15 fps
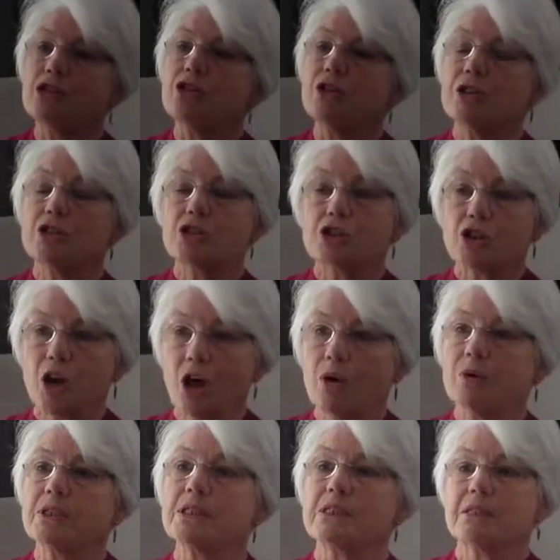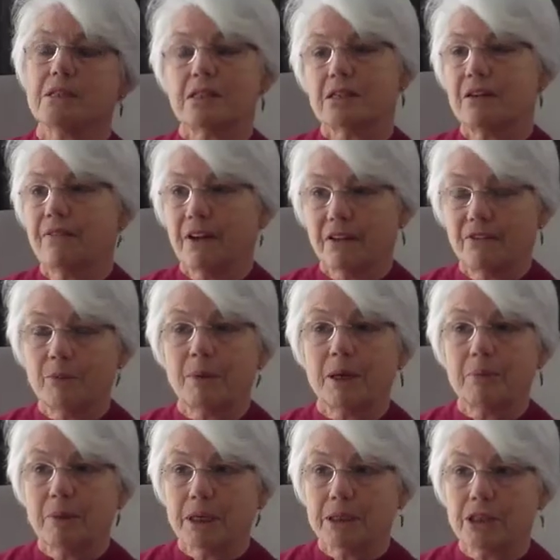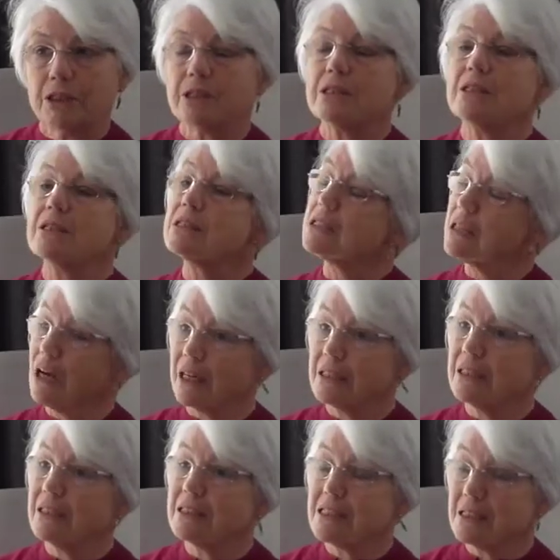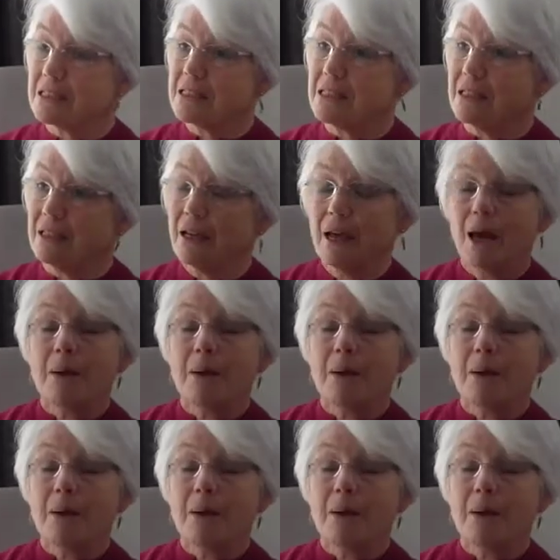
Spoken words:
the slowest since they've ever been measured, since 1960.